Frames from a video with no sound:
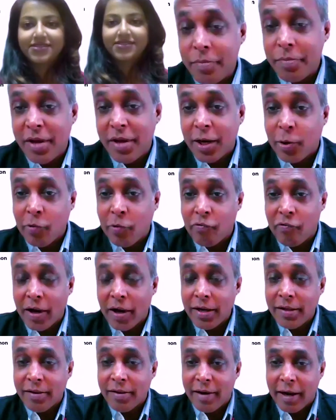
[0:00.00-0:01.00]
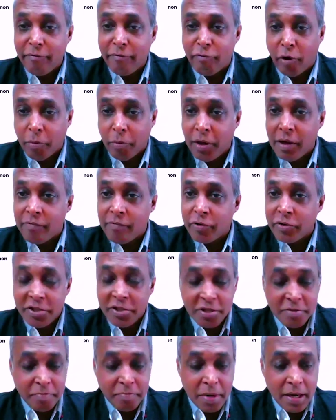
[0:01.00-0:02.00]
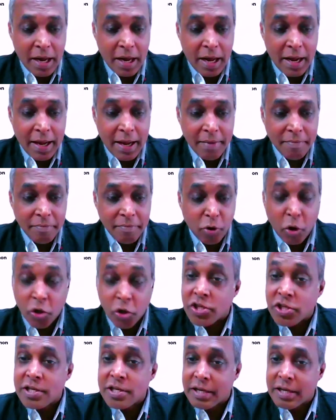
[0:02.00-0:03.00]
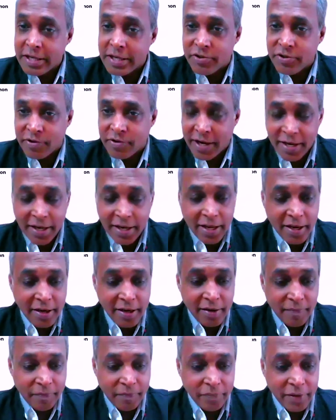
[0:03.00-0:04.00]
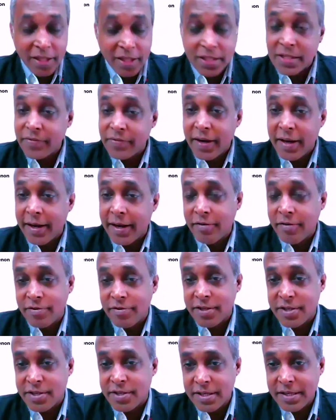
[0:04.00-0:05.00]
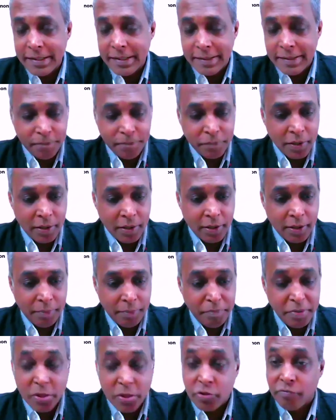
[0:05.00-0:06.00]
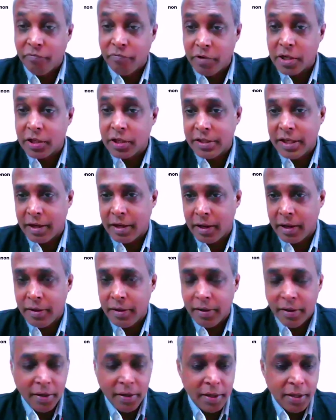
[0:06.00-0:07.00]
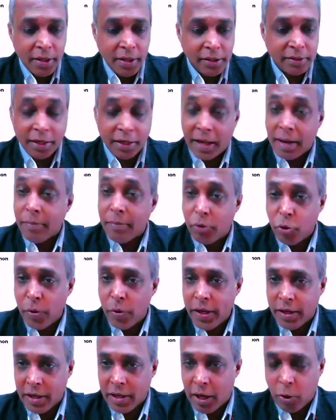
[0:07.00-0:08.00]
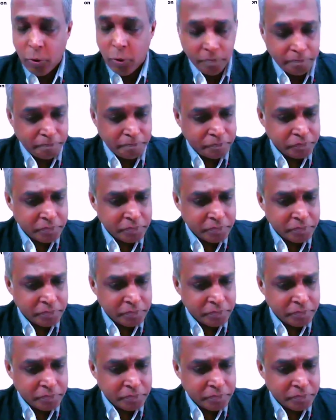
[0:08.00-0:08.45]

I'm yet to find the right formula for this, but I am constantly trying, and it's a very interesting piece of work that I'm doing now,